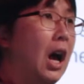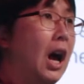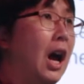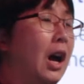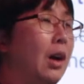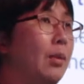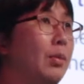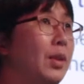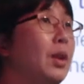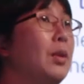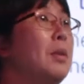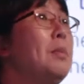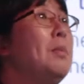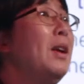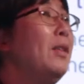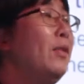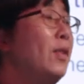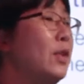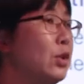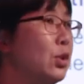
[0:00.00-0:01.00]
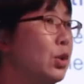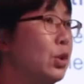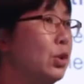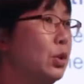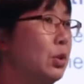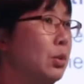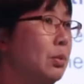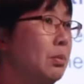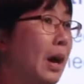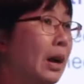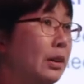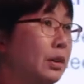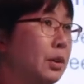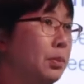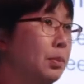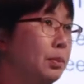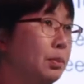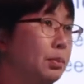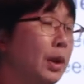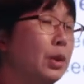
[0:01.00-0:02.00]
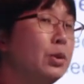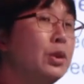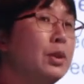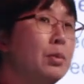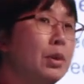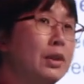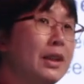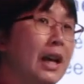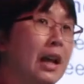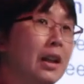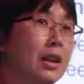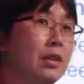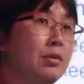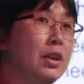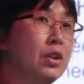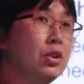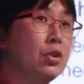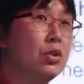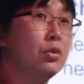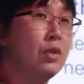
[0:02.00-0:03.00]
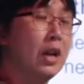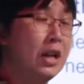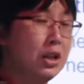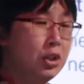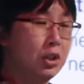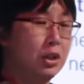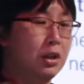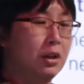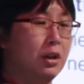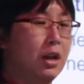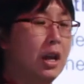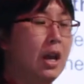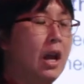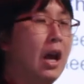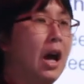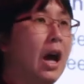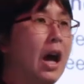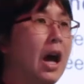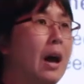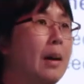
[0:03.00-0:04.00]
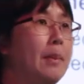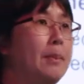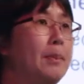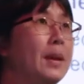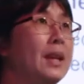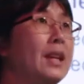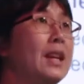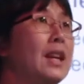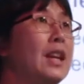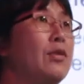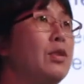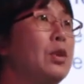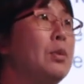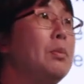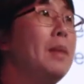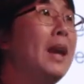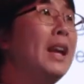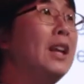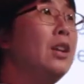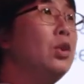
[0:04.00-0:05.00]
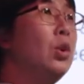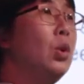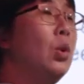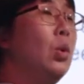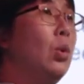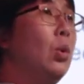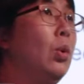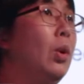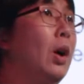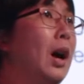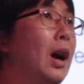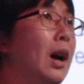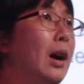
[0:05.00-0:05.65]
there are methods to do multimodality registration, but if you make your